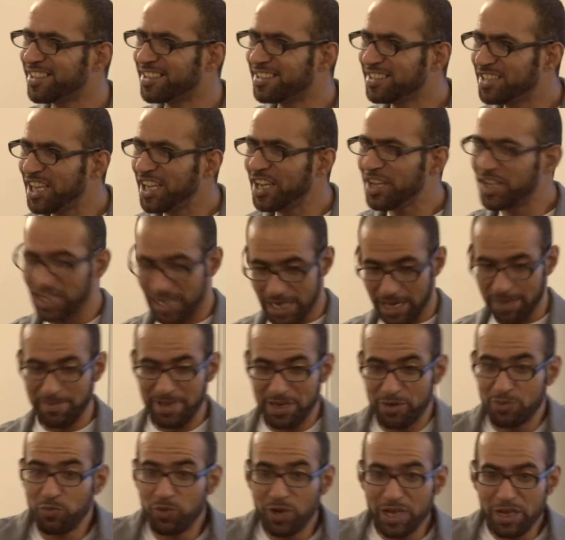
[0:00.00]
They, I
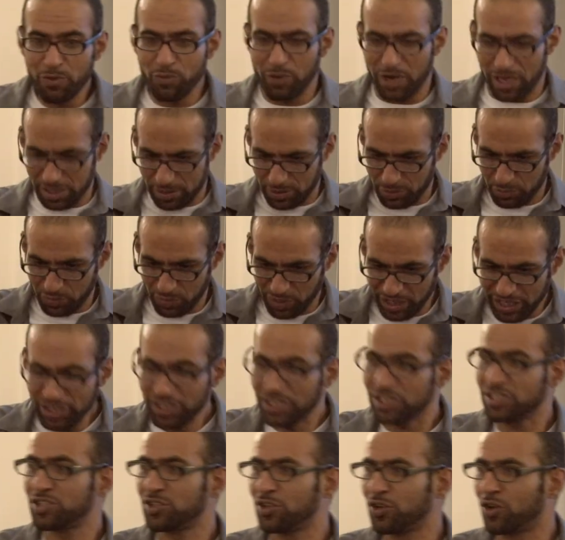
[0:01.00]
mean, we, want, we
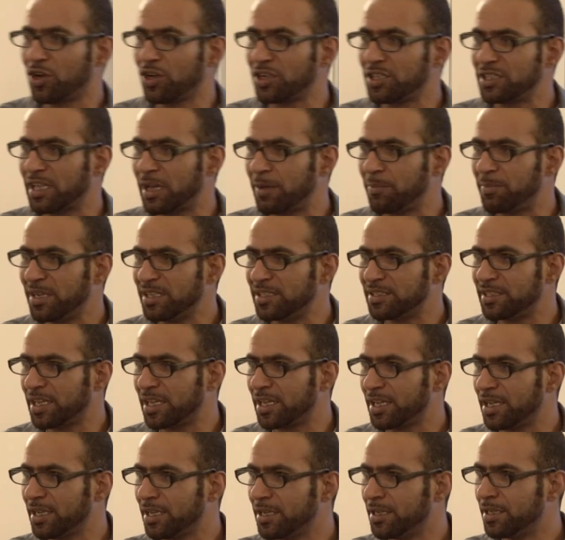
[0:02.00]
destroy the
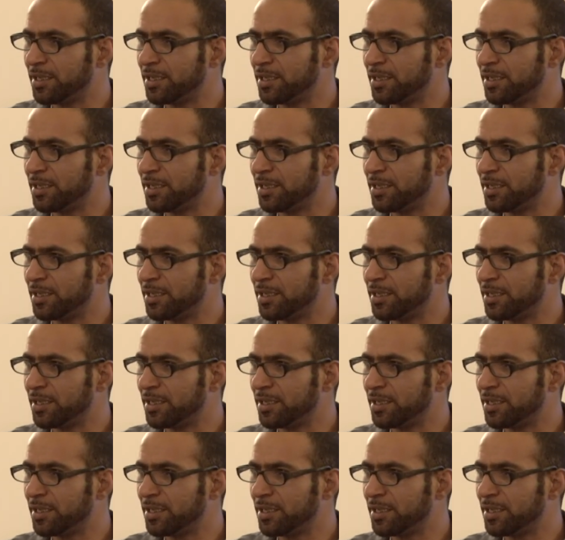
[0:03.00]
building,